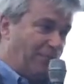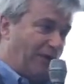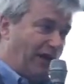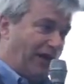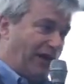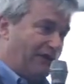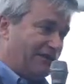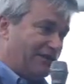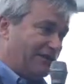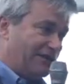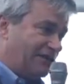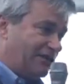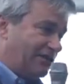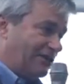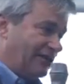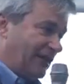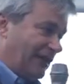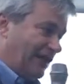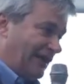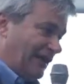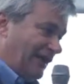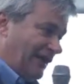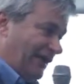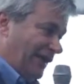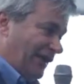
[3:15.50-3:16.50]
press
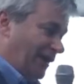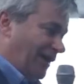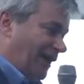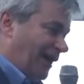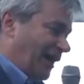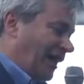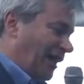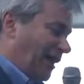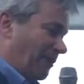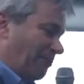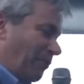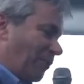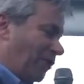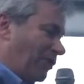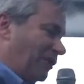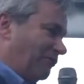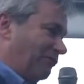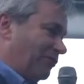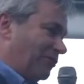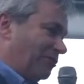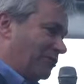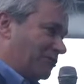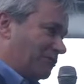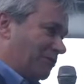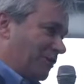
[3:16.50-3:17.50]
point of
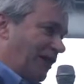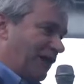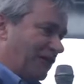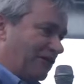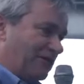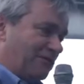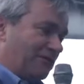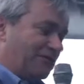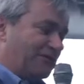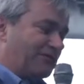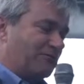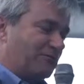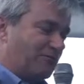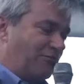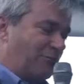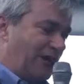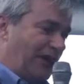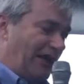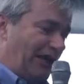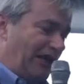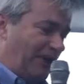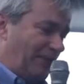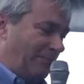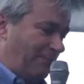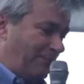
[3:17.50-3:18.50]
view as well. So it's
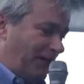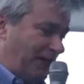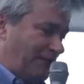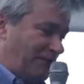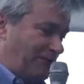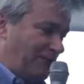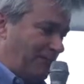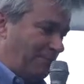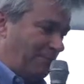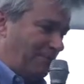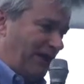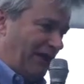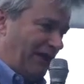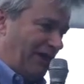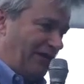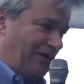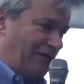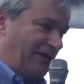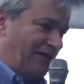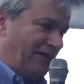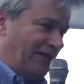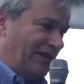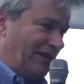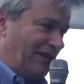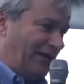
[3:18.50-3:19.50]
really a pleasure to be here
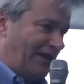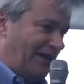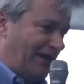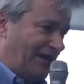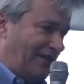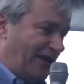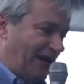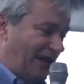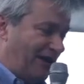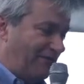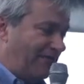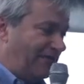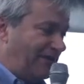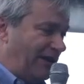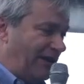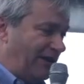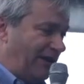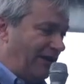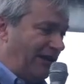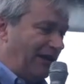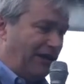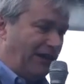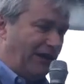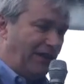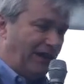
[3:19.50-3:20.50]
and feel
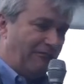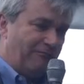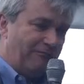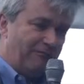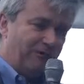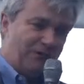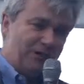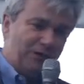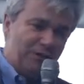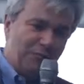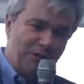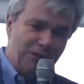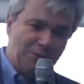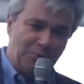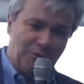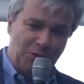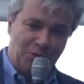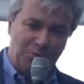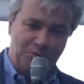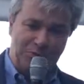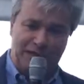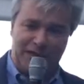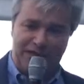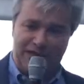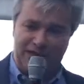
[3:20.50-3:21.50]
all the love for UE
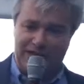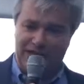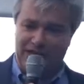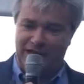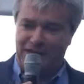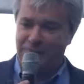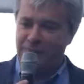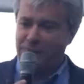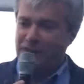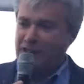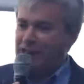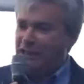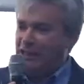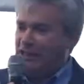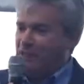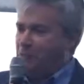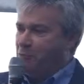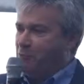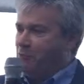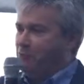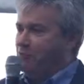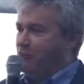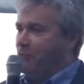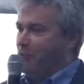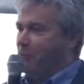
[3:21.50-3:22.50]
Boom that
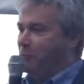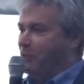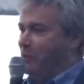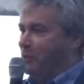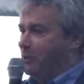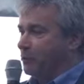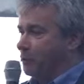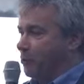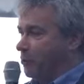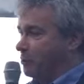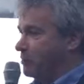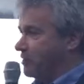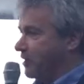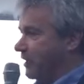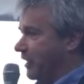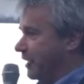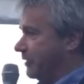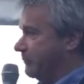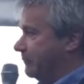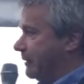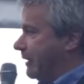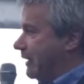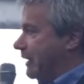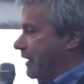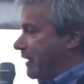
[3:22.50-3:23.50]
we feel around the room
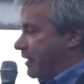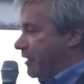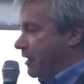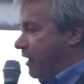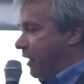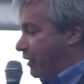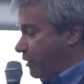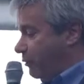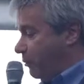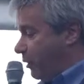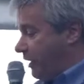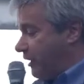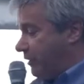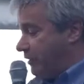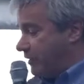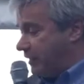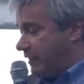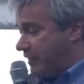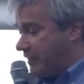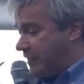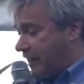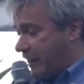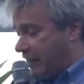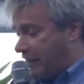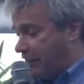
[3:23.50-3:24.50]
tonight. Now I do want to
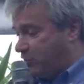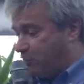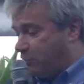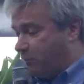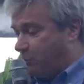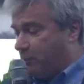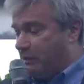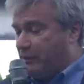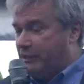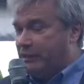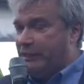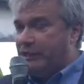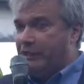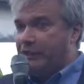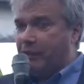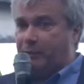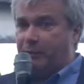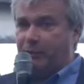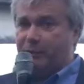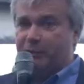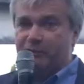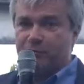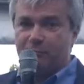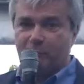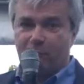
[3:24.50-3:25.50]
get into a little
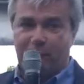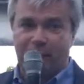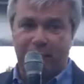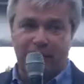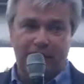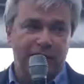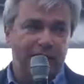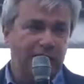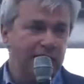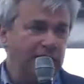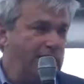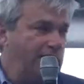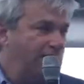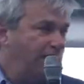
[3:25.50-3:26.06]
bit as well,